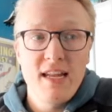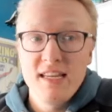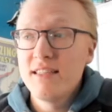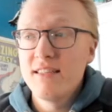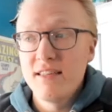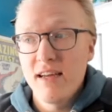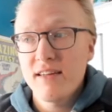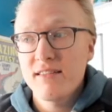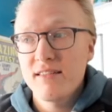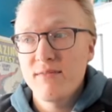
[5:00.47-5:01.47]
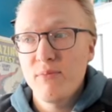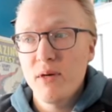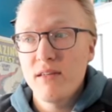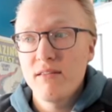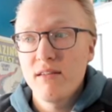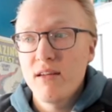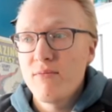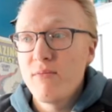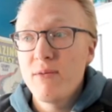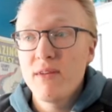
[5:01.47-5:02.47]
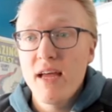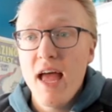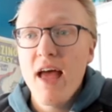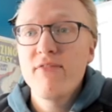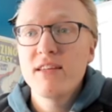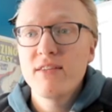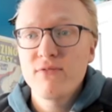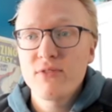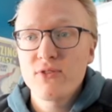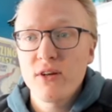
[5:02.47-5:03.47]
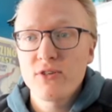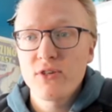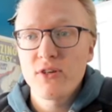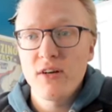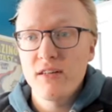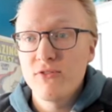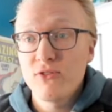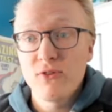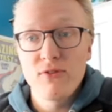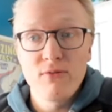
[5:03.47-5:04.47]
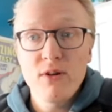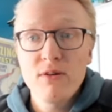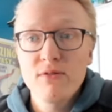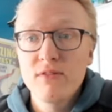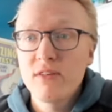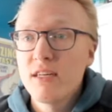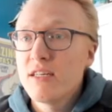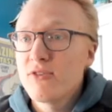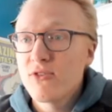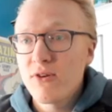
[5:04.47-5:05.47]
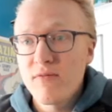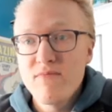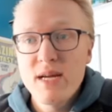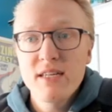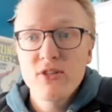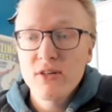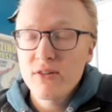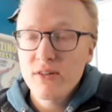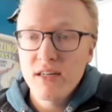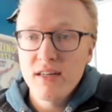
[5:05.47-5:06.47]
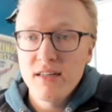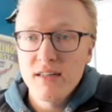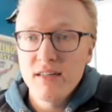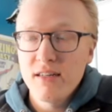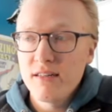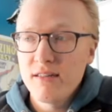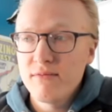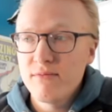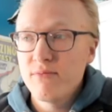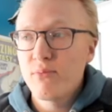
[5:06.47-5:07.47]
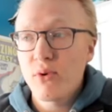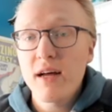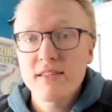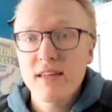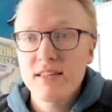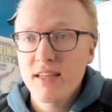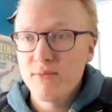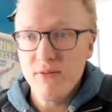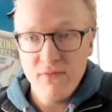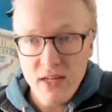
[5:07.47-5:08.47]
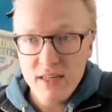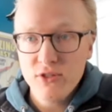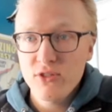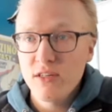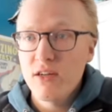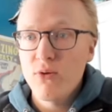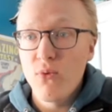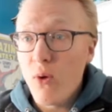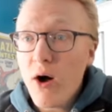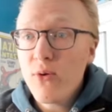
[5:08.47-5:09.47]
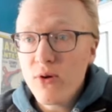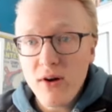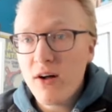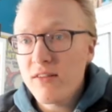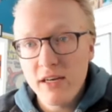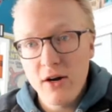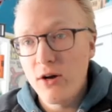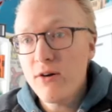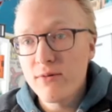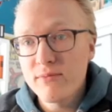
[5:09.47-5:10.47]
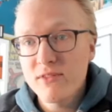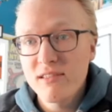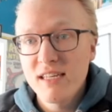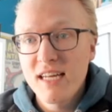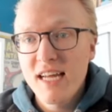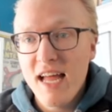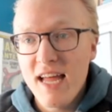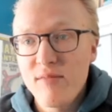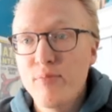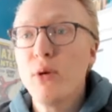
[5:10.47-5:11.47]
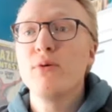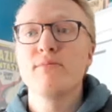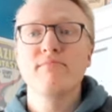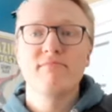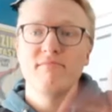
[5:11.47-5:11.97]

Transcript: needs next, but maybe heavy infrastructure on certain roads, certain major projects can be finished while we're all in our homes, and boom,